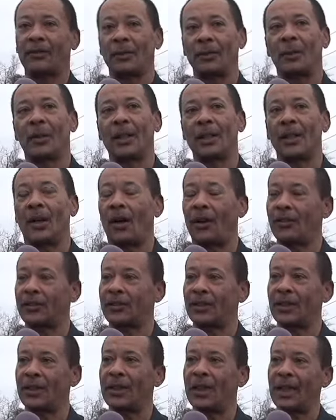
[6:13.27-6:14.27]
The one
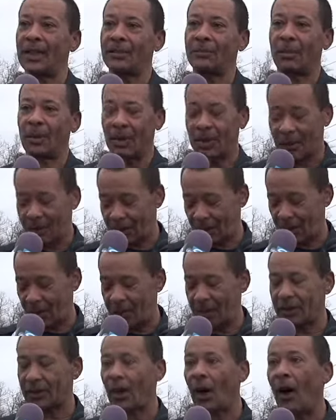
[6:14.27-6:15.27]
officer, he has burns on
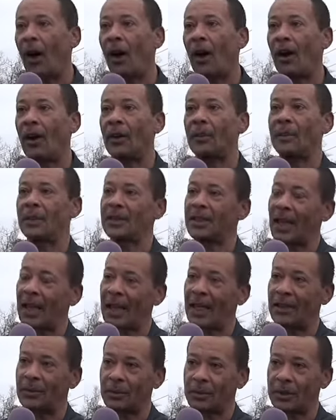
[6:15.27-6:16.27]
his arm. His
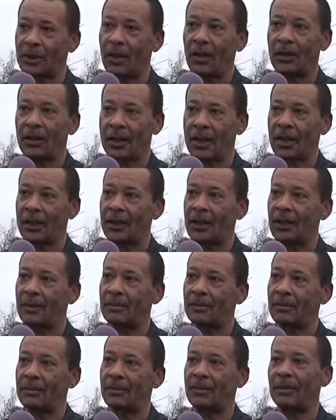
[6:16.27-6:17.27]
hands was all cut up.
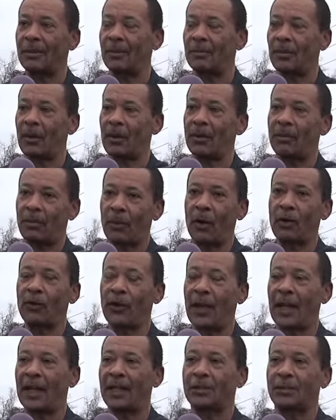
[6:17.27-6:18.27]
Both
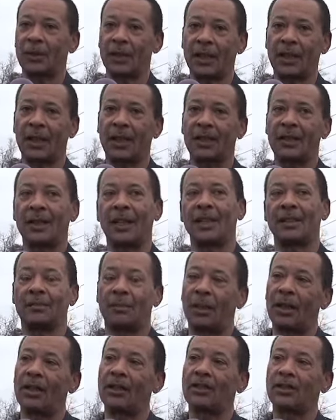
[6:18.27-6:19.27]
hands were cut. He has
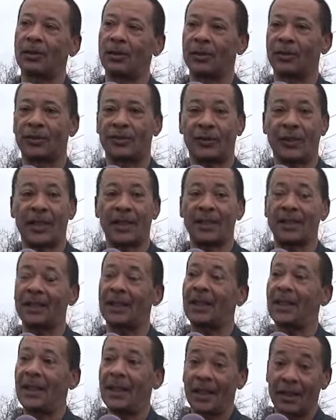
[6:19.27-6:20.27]
burns to his face.
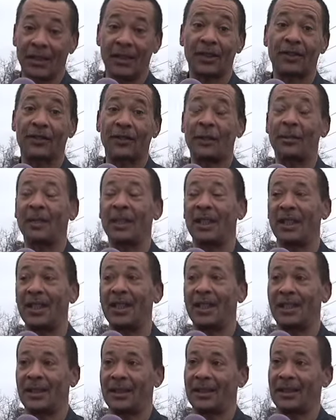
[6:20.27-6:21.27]
Just from the
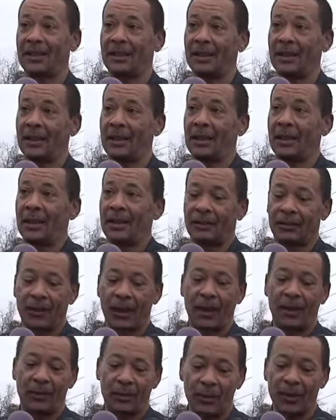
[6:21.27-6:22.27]
heat,
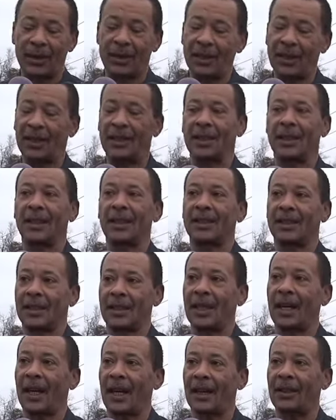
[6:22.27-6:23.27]
trying to reach in and get the
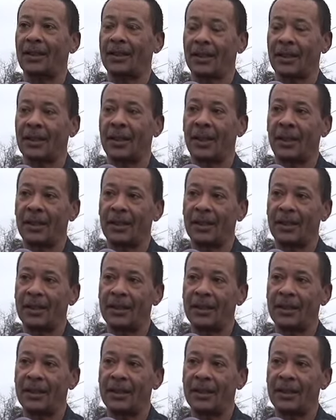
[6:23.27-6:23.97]
guy out of the car.